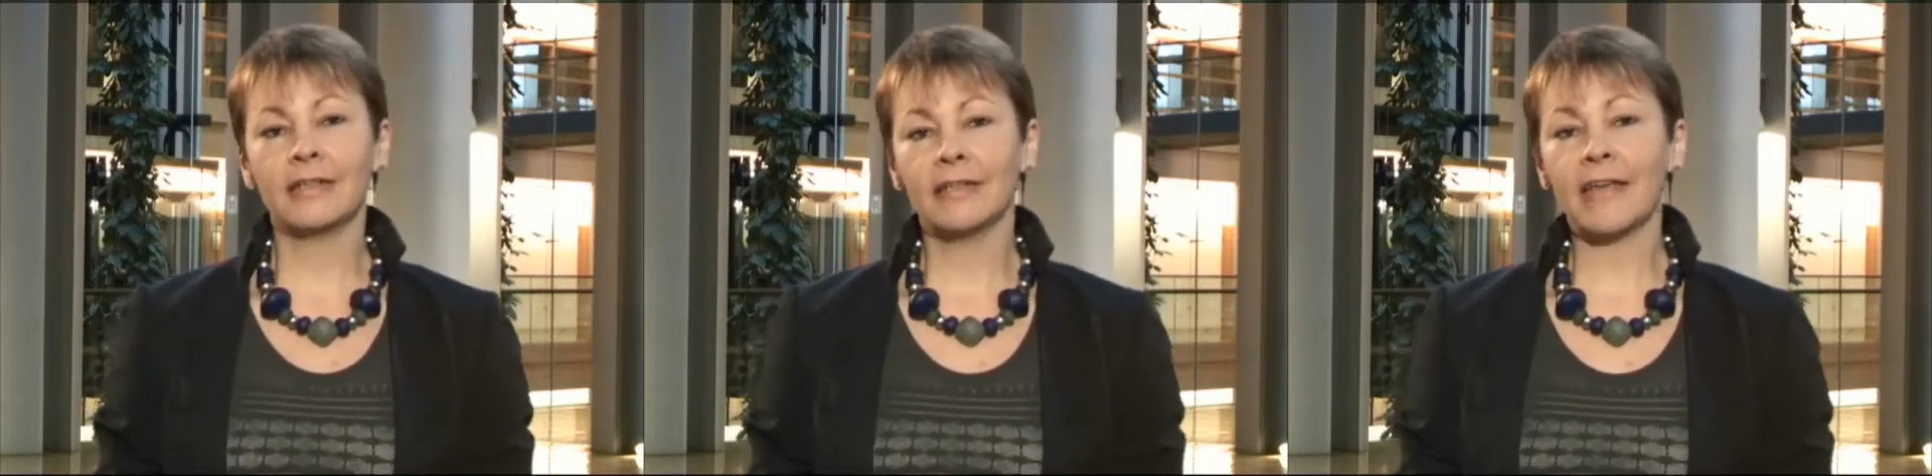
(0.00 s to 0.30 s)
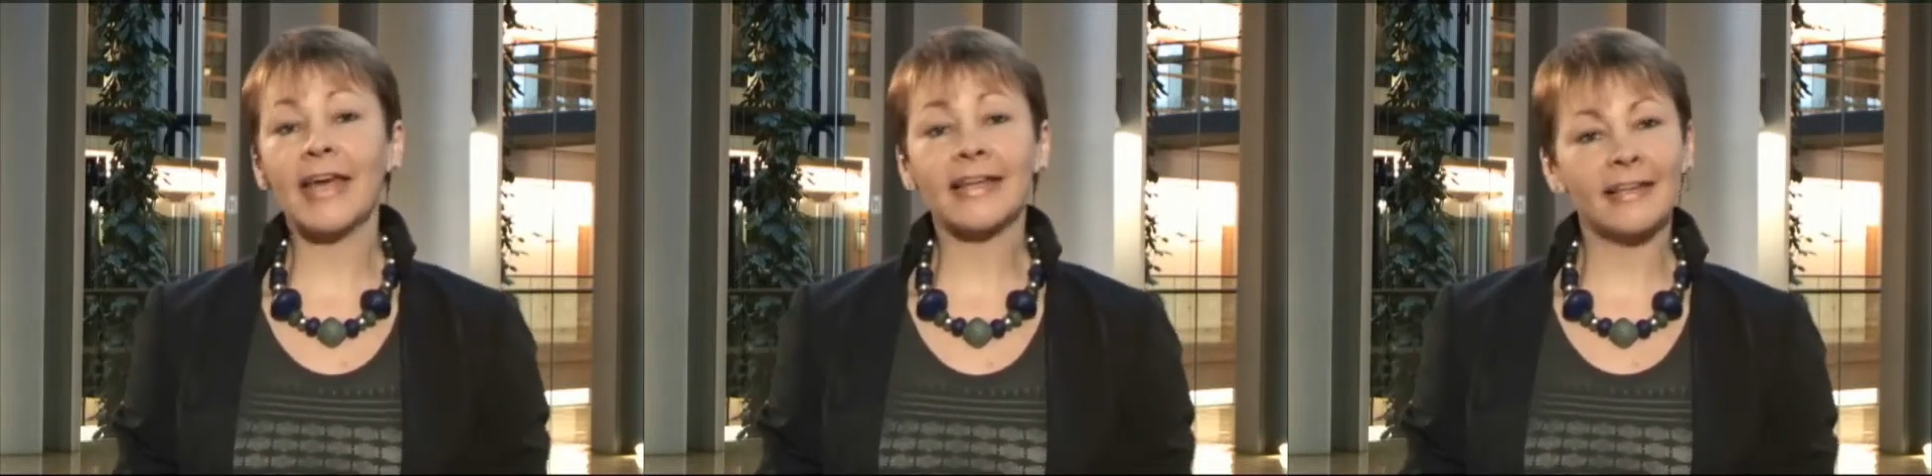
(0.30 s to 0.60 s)
Now
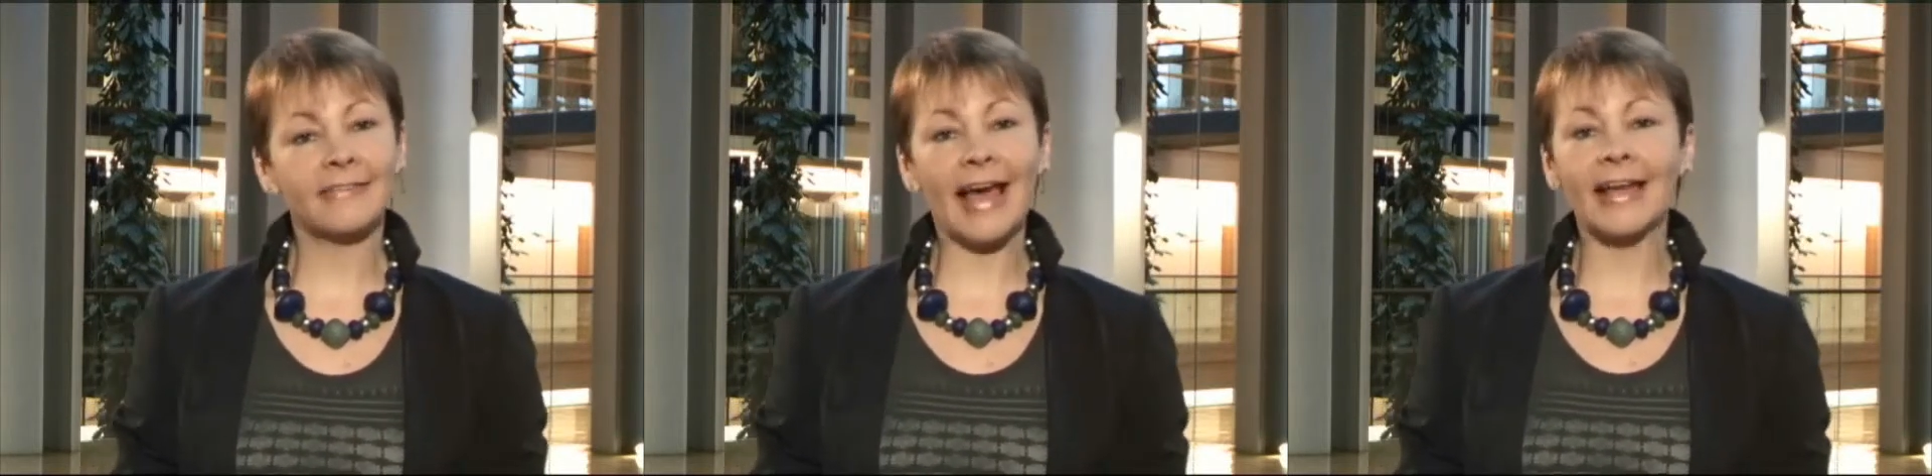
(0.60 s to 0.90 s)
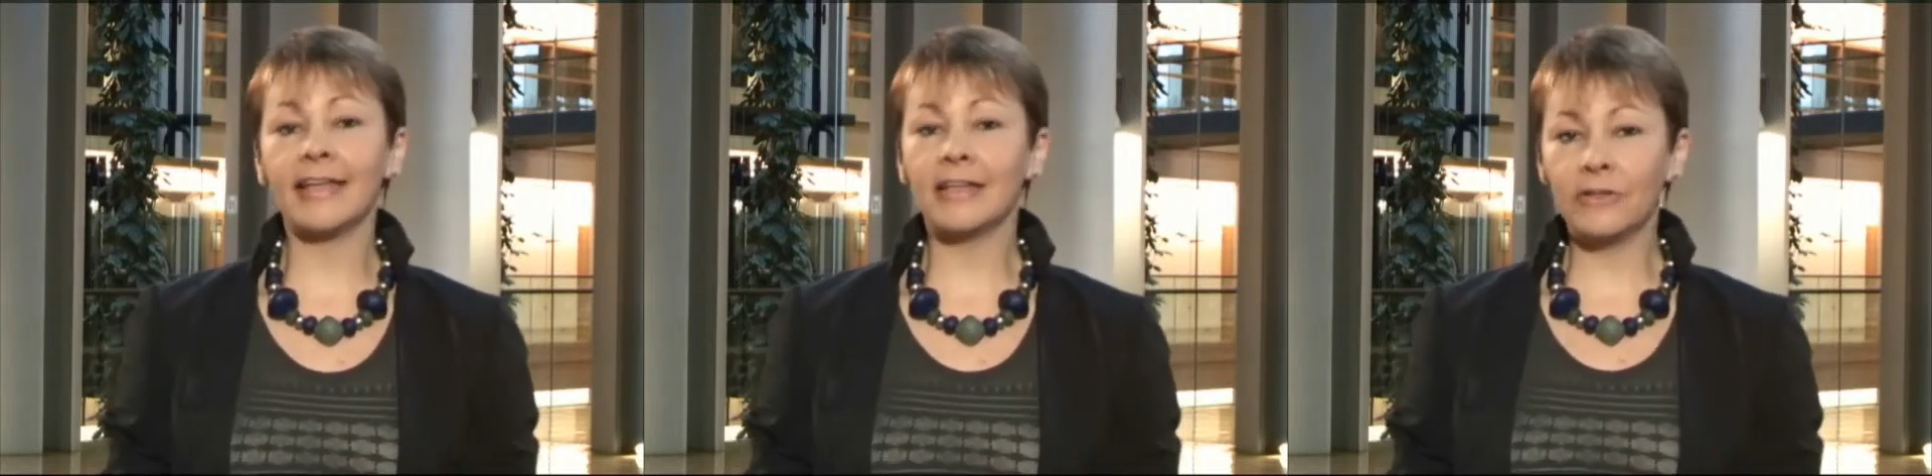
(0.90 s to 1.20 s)
that is
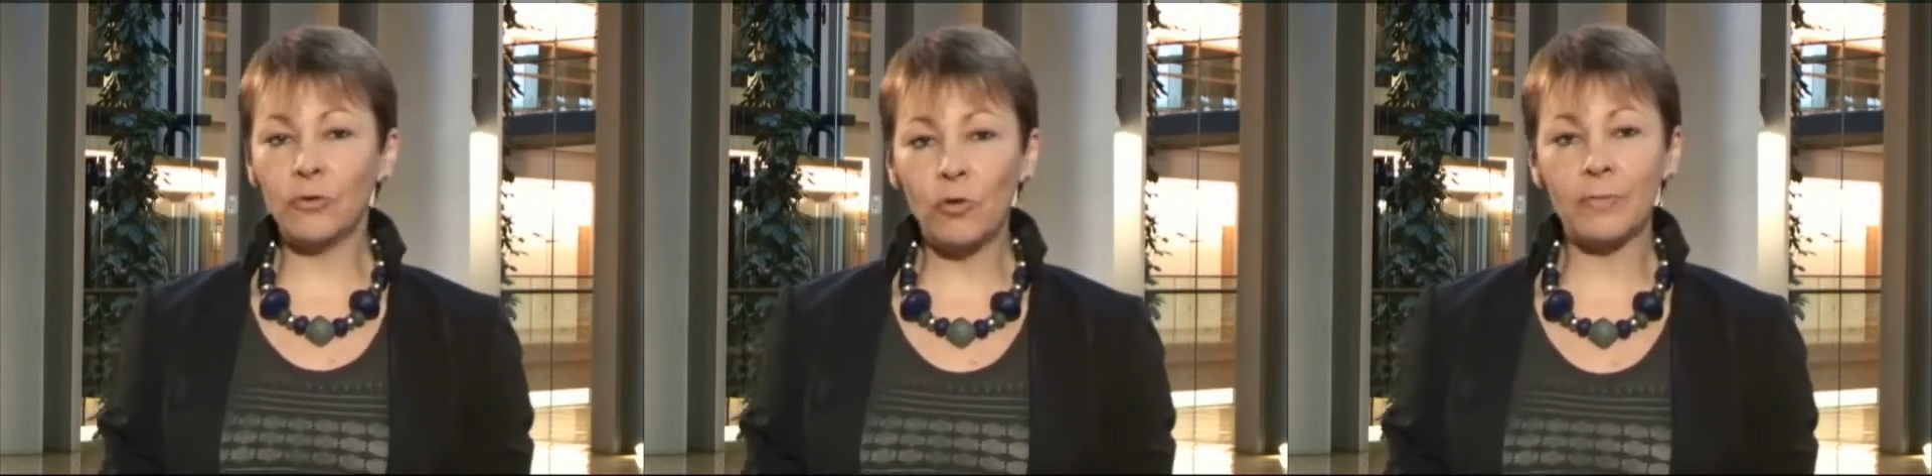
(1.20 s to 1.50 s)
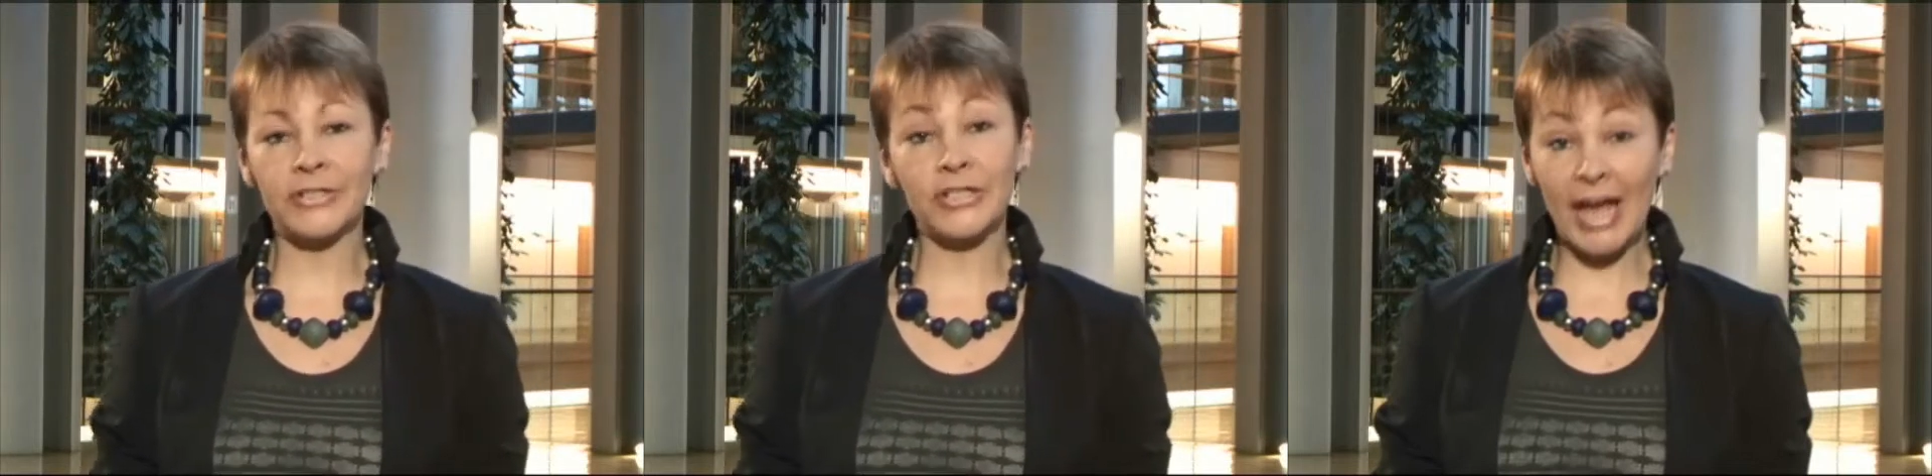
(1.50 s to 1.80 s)
an
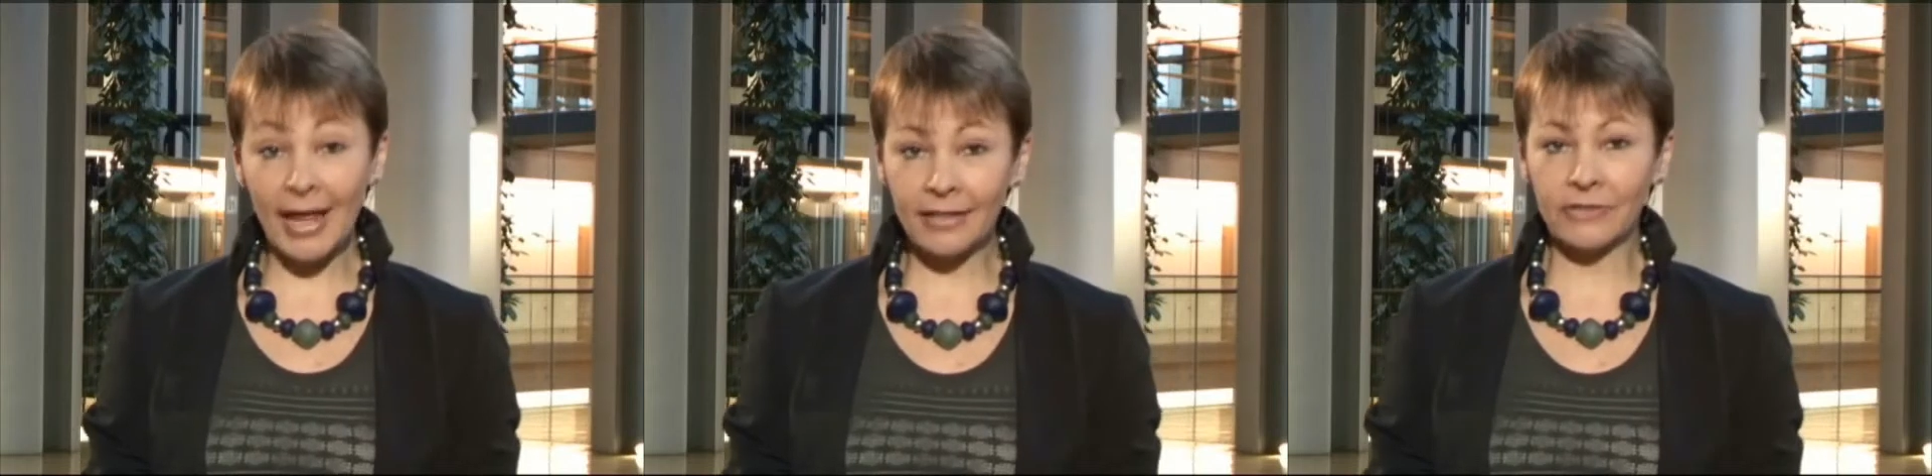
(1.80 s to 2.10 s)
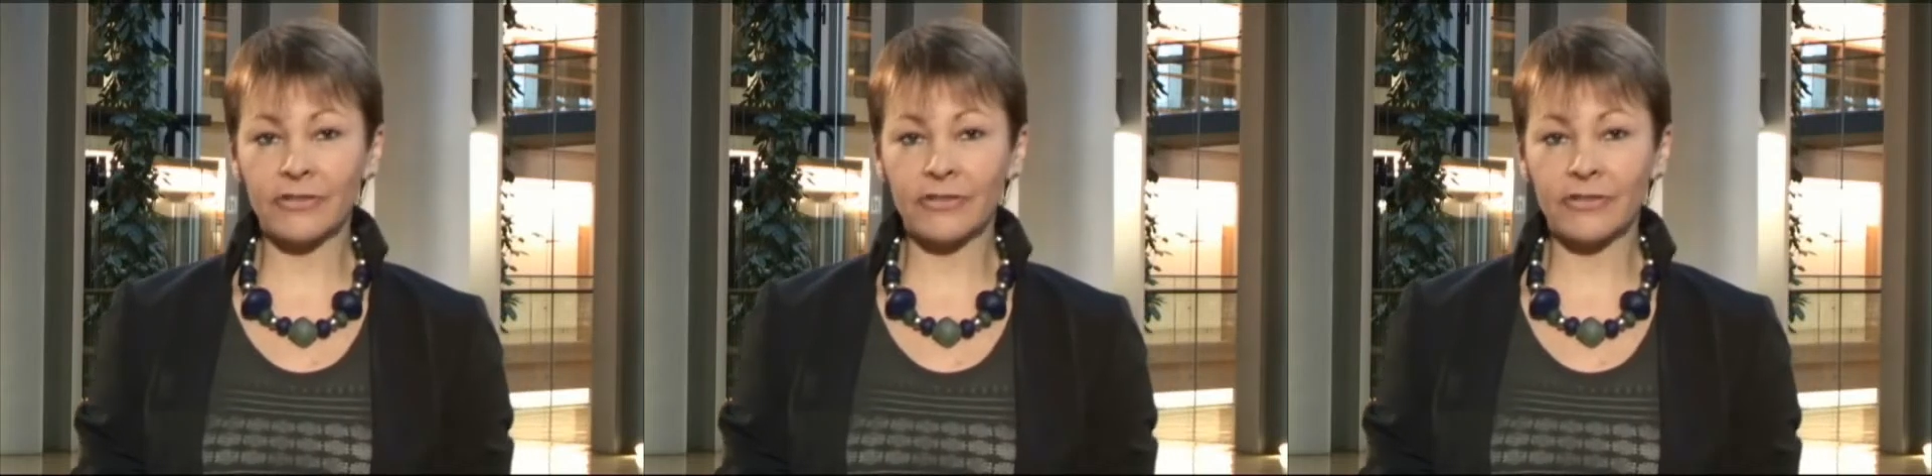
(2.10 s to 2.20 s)
enormous challenge,